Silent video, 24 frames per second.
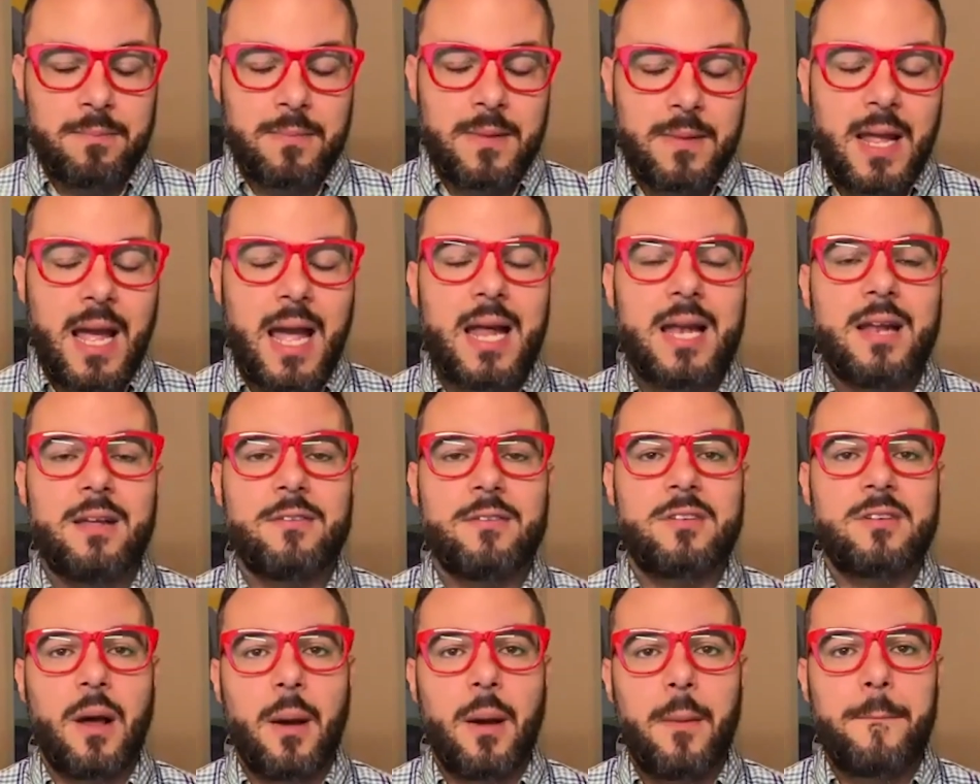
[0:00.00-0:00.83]
and
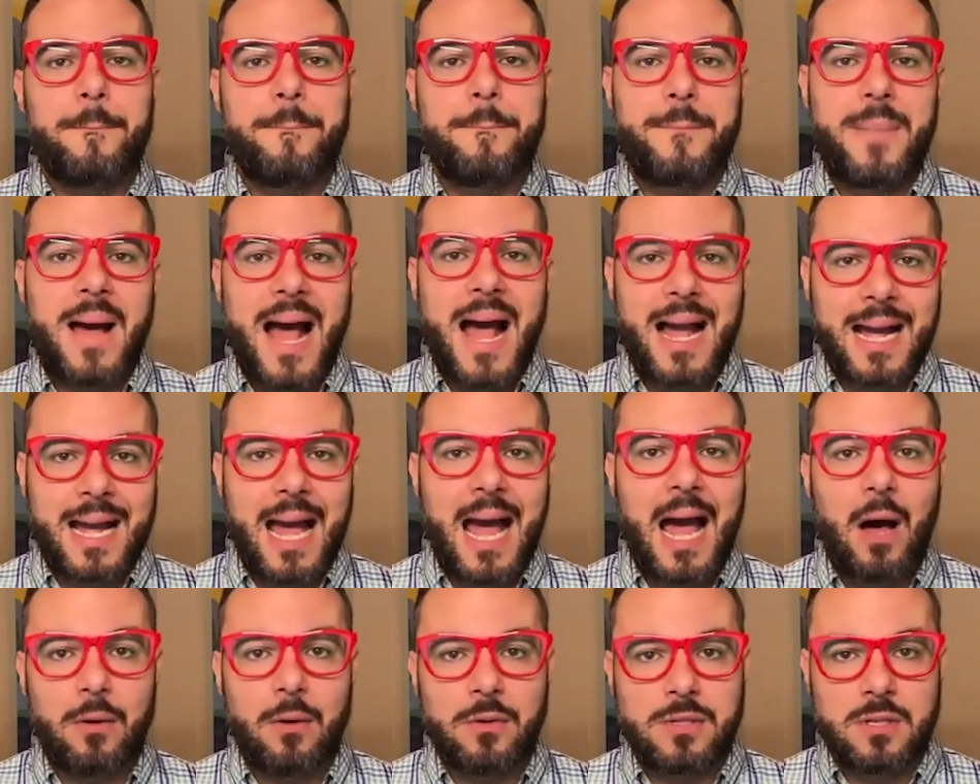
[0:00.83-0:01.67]
has come back
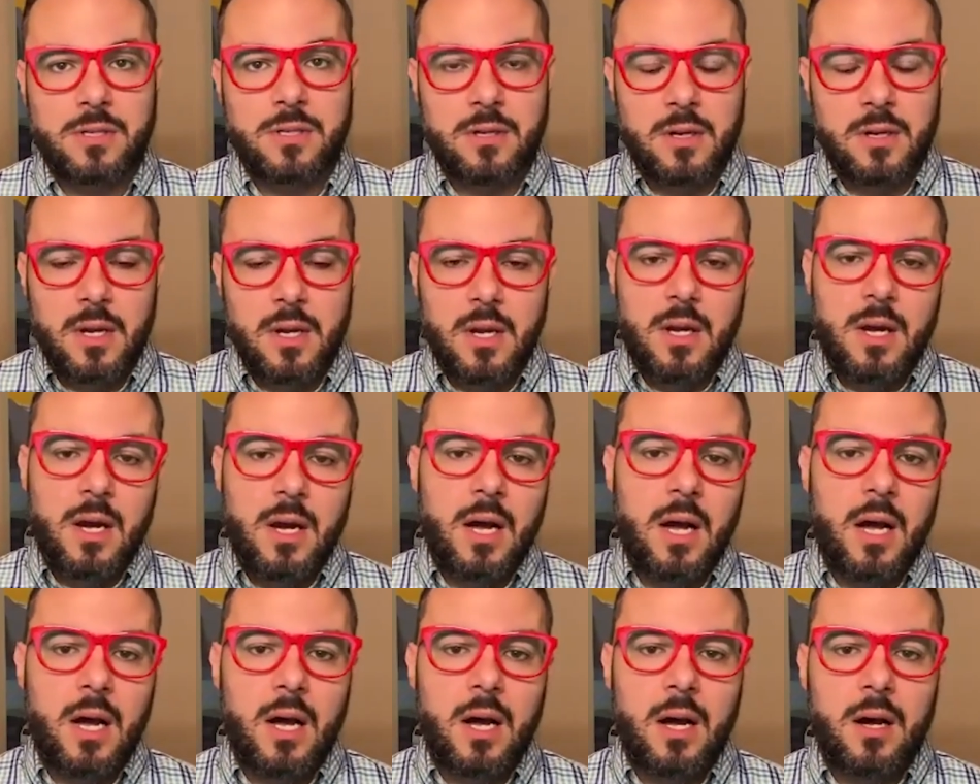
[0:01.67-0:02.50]
out.
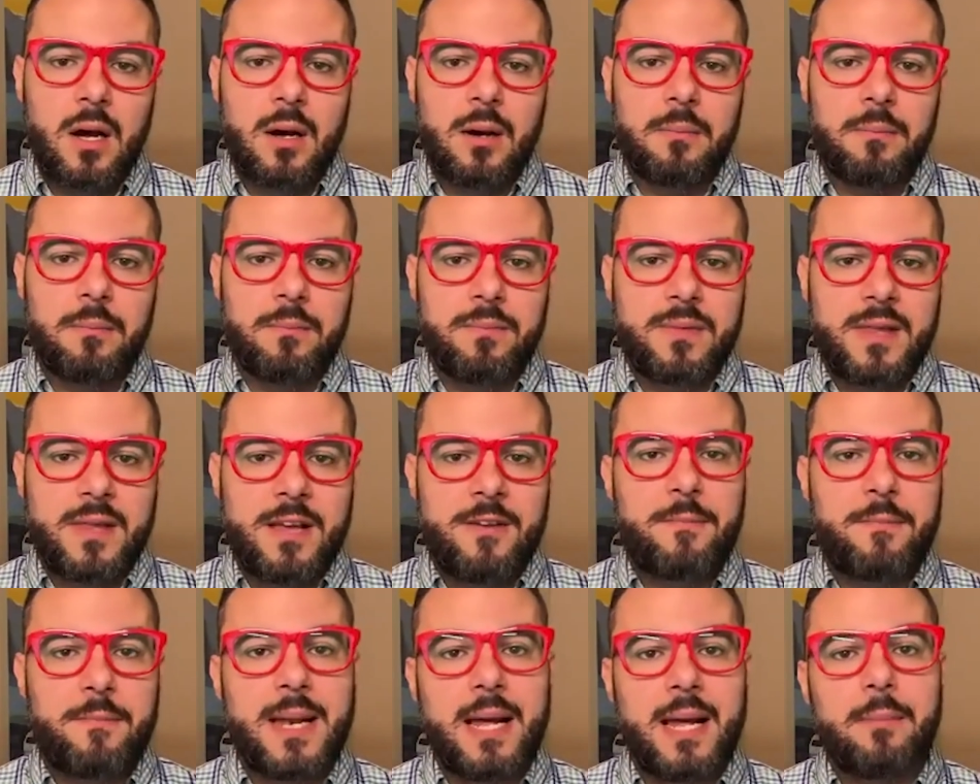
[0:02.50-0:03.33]
Um,
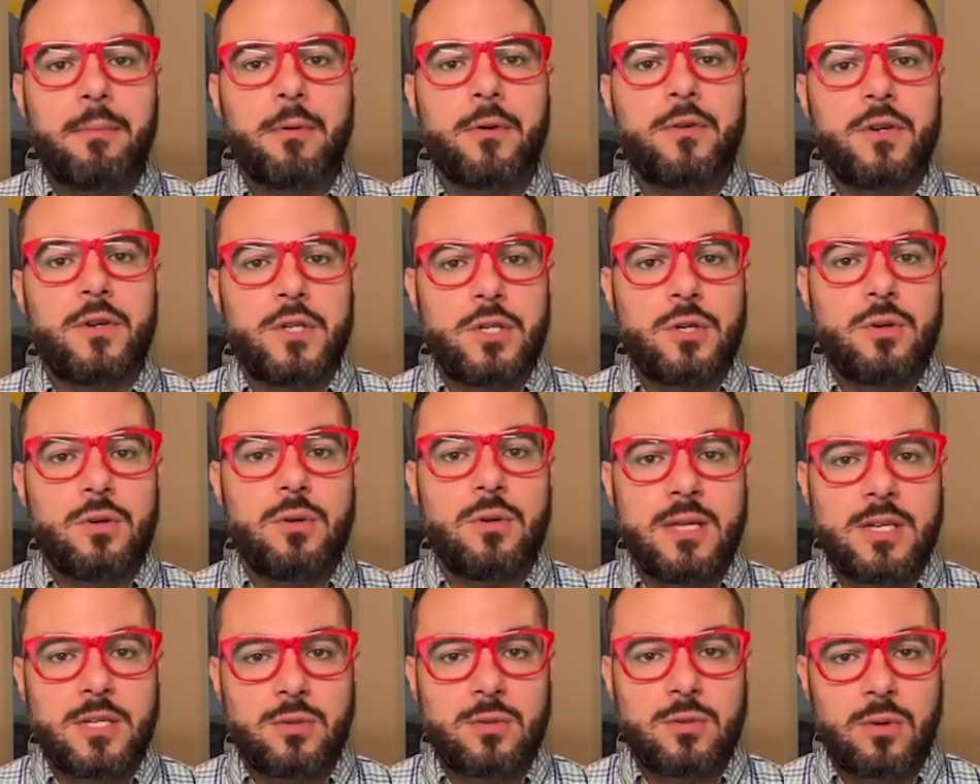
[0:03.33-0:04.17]
they've been able to do
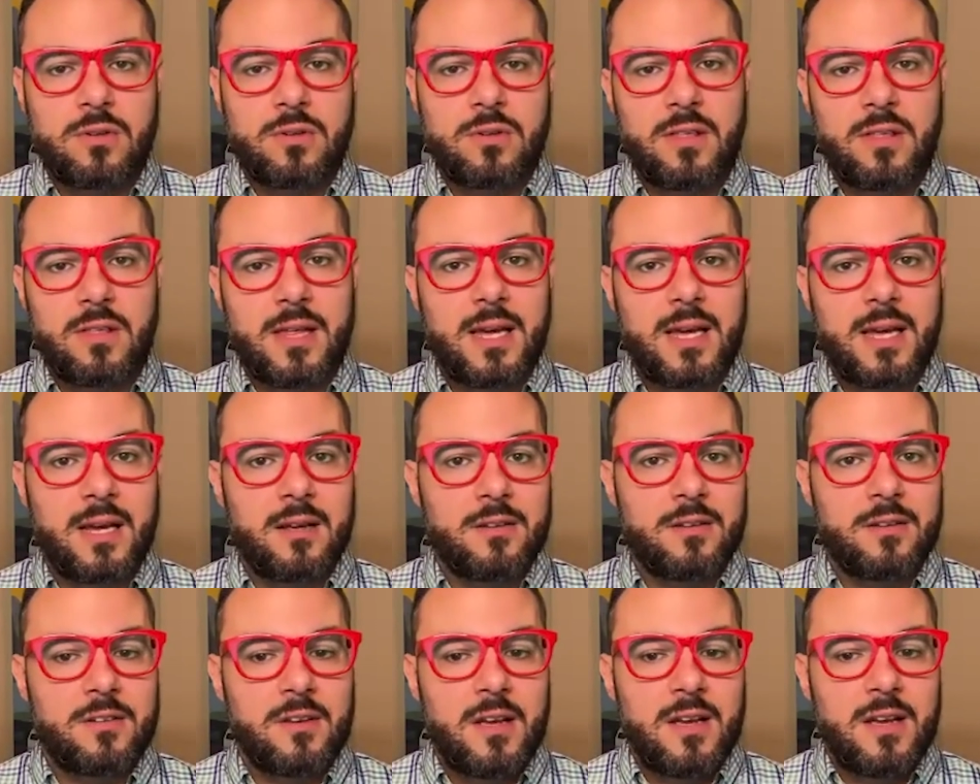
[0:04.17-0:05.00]
these sorts of
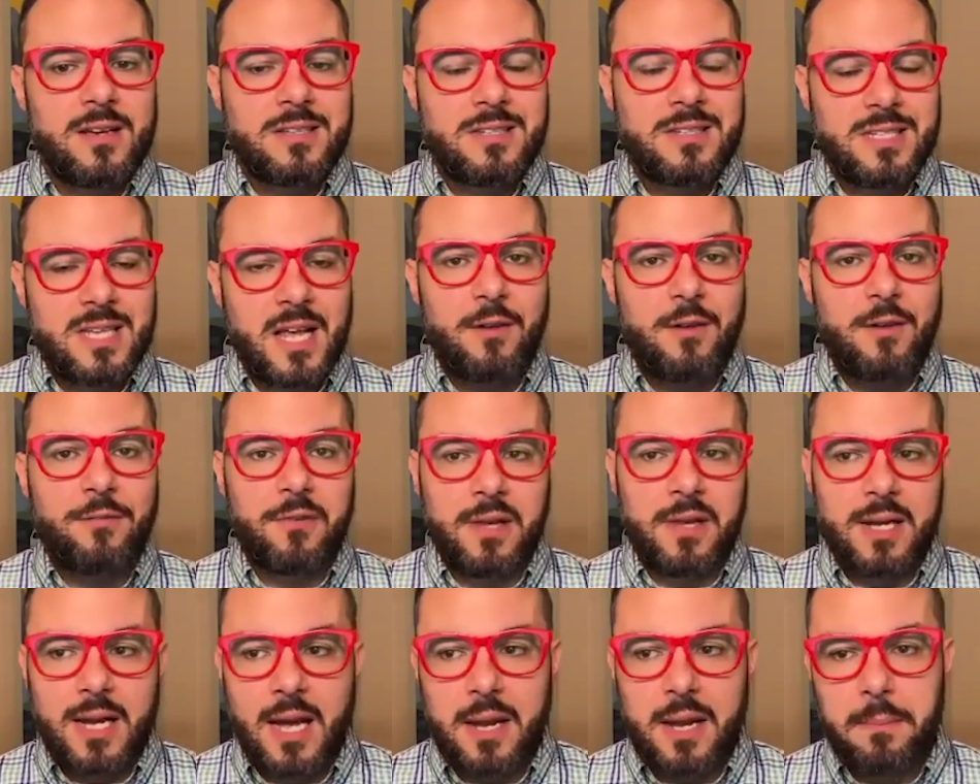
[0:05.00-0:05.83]
things
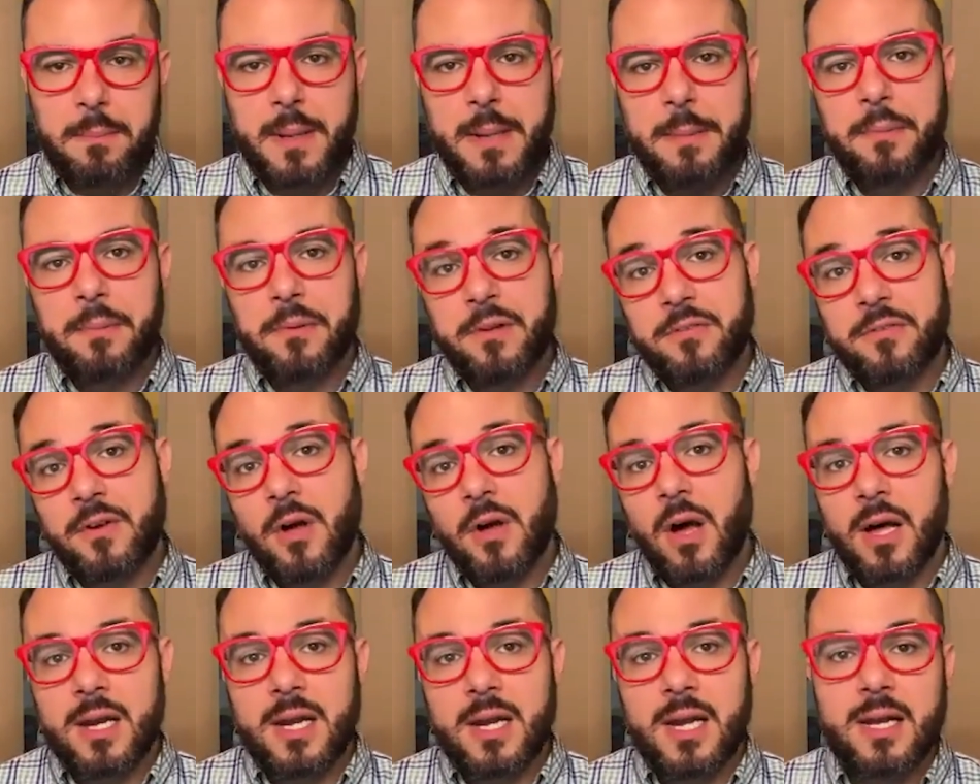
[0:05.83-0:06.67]
safely, and people have
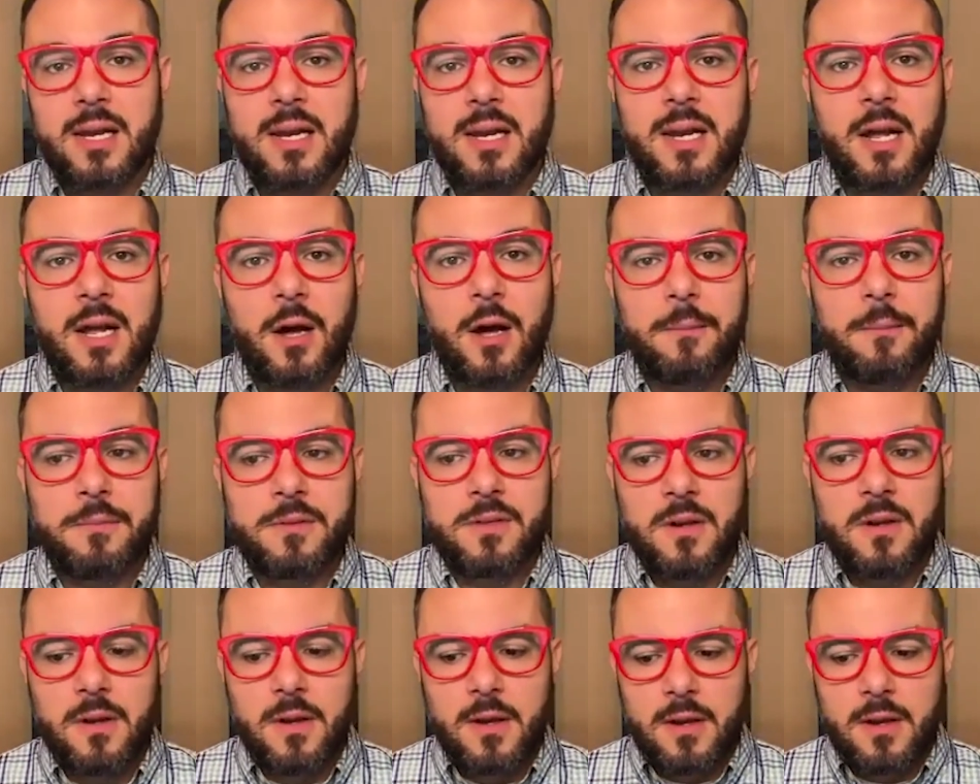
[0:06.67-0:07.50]
gone in and helped,